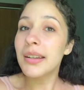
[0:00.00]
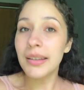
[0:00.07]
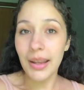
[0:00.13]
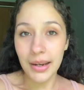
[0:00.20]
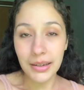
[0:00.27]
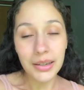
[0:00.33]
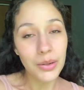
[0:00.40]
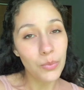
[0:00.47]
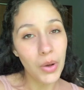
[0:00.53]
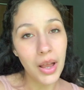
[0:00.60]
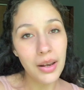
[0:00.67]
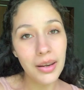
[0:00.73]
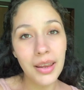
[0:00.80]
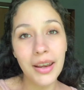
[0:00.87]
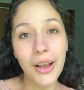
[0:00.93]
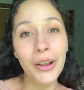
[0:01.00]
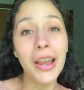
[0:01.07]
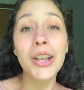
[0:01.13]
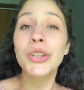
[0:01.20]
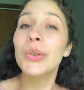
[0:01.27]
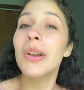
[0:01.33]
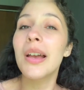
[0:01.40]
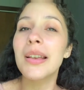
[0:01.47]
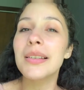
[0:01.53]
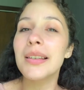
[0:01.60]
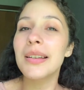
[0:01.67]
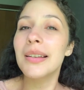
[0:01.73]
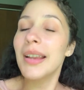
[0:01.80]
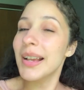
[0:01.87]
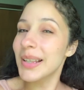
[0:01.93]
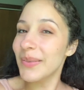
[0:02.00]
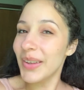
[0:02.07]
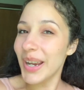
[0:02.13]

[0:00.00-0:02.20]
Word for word: ninety-one, and I'll catch you guys in the next